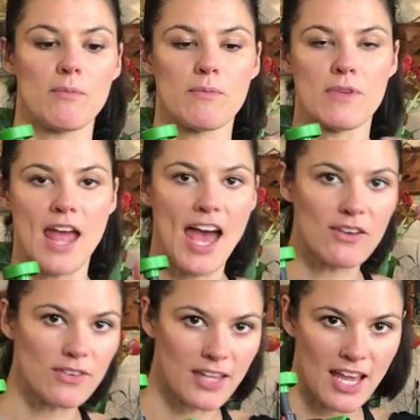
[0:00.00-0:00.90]

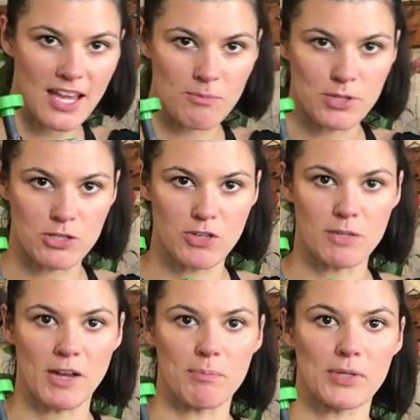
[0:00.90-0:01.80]
navigate
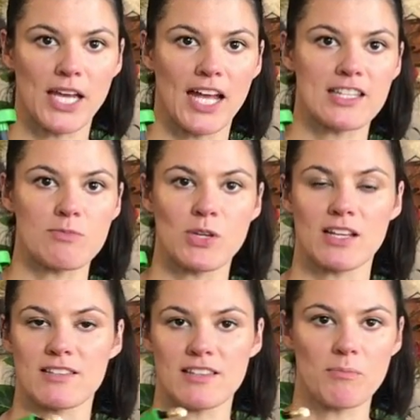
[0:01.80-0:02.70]
between my plants,
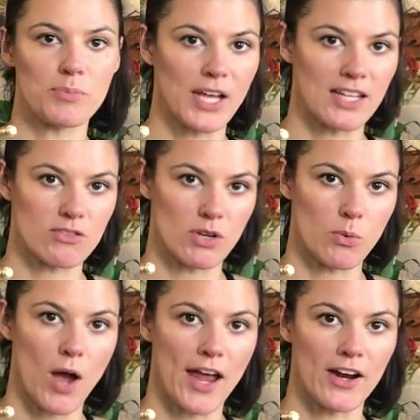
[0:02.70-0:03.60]
because some plants
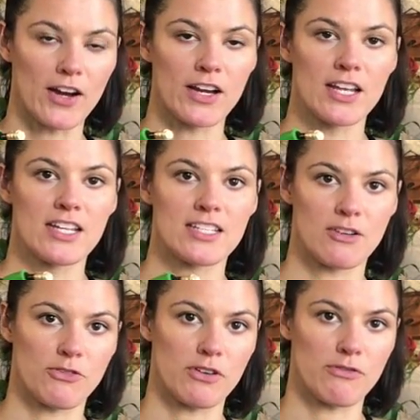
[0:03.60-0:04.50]
require
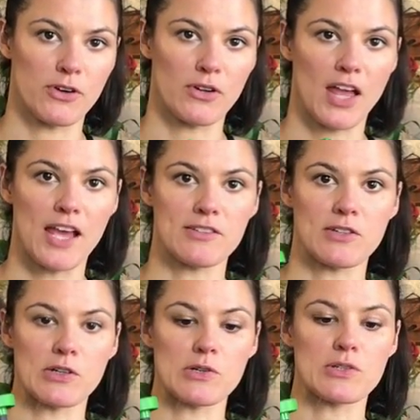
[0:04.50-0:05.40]
different
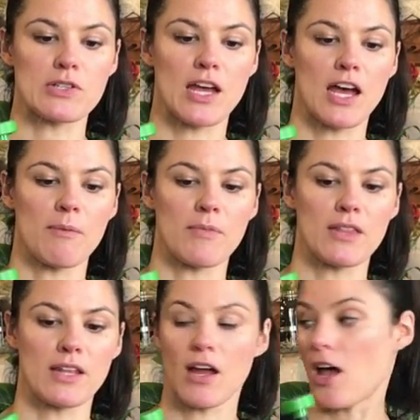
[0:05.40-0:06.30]
fertilizers
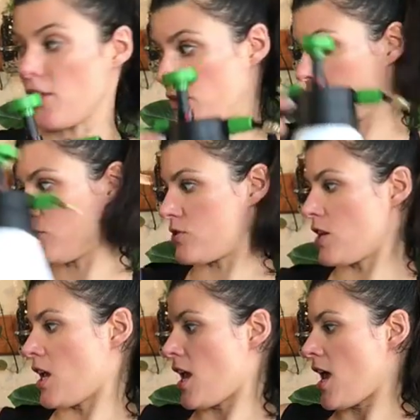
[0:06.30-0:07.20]
than others.
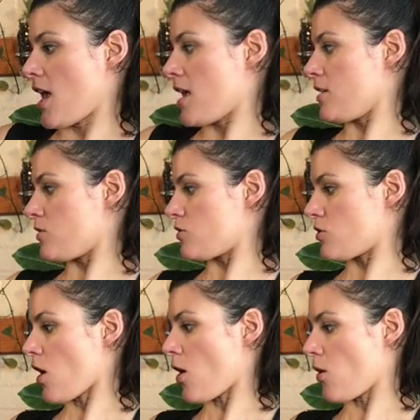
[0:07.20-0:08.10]

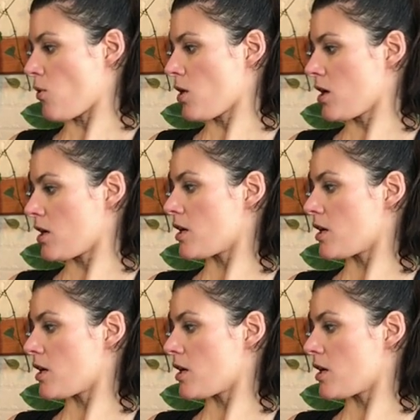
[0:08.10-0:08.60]
So